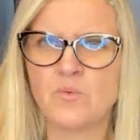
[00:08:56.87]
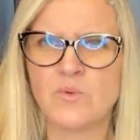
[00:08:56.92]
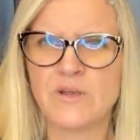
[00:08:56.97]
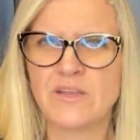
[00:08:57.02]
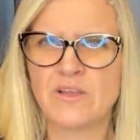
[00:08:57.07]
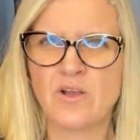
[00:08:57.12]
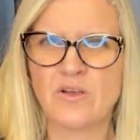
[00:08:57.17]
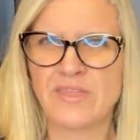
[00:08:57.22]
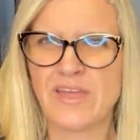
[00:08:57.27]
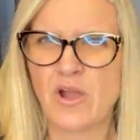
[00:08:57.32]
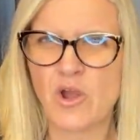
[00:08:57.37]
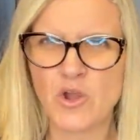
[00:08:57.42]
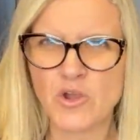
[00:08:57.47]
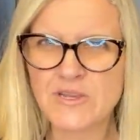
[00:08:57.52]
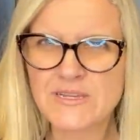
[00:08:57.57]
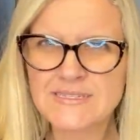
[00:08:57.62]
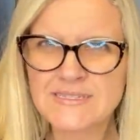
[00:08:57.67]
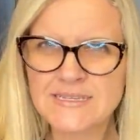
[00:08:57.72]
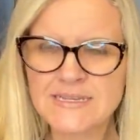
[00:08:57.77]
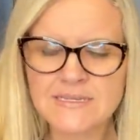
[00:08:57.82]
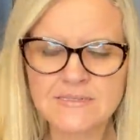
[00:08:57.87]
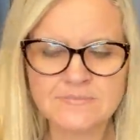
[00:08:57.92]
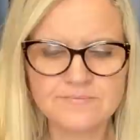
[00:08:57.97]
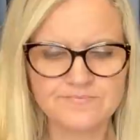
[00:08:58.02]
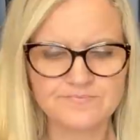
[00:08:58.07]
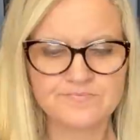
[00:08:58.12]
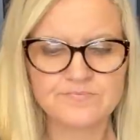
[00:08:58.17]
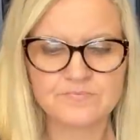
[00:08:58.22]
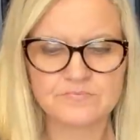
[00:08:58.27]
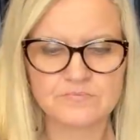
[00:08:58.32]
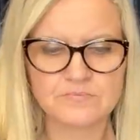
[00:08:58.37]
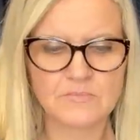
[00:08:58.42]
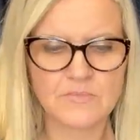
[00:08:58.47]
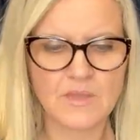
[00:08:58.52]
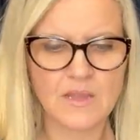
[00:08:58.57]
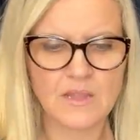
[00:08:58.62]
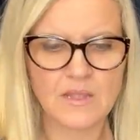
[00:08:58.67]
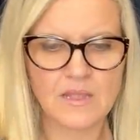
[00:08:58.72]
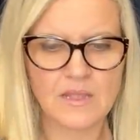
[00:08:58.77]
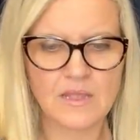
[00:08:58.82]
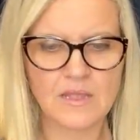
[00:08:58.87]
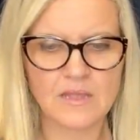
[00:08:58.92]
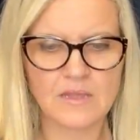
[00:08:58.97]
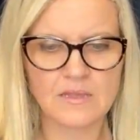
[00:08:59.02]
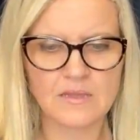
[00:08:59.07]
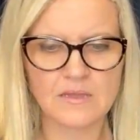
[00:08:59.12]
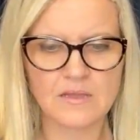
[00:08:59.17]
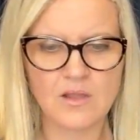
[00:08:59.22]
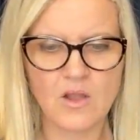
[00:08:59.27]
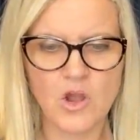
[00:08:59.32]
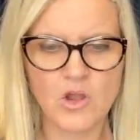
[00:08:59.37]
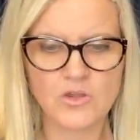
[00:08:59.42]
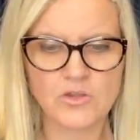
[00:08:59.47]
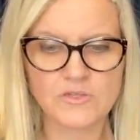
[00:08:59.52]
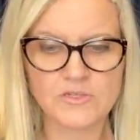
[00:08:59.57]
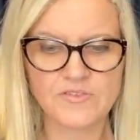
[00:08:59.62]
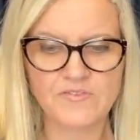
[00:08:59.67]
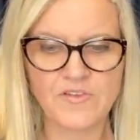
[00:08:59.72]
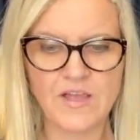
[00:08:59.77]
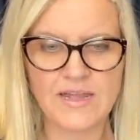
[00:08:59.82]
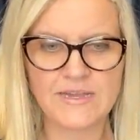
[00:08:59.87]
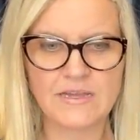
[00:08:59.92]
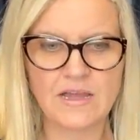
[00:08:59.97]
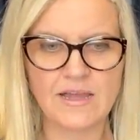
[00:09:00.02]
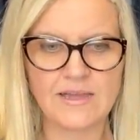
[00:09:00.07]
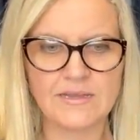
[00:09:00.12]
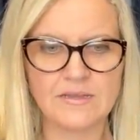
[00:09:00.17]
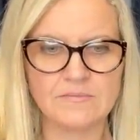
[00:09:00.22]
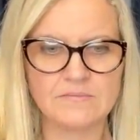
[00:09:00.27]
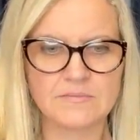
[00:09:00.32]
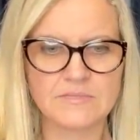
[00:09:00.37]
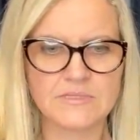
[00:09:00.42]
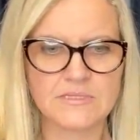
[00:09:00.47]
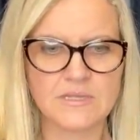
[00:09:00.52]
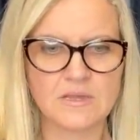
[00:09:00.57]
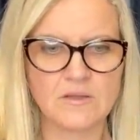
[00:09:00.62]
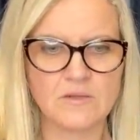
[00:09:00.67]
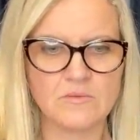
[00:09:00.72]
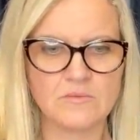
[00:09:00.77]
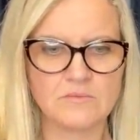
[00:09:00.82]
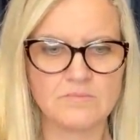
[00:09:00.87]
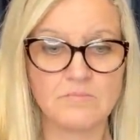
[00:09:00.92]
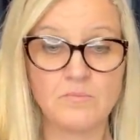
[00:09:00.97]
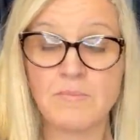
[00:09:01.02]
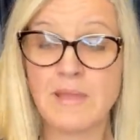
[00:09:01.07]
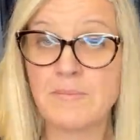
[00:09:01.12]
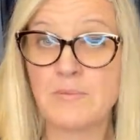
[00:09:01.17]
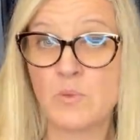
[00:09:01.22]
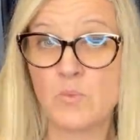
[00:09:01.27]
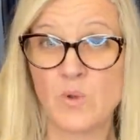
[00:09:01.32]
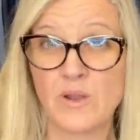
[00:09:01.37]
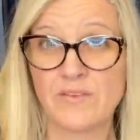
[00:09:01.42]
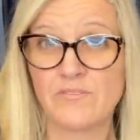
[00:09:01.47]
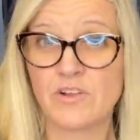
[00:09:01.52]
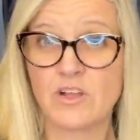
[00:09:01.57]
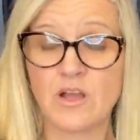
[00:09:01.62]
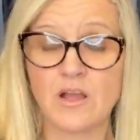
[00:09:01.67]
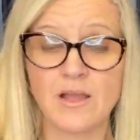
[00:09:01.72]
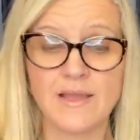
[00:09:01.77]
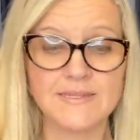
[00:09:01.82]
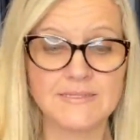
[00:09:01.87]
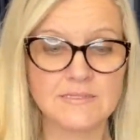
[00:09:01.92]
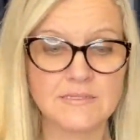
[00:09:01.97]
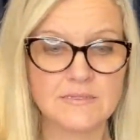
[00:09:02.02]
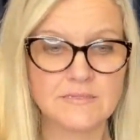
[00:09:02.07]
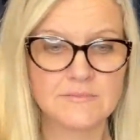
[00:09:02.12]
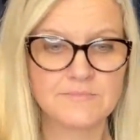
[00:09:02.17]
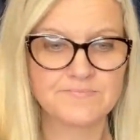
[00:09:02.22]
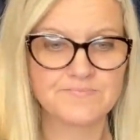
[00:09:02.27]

What do you call that? Artisan? Harder to find item. So maybe one of a kind.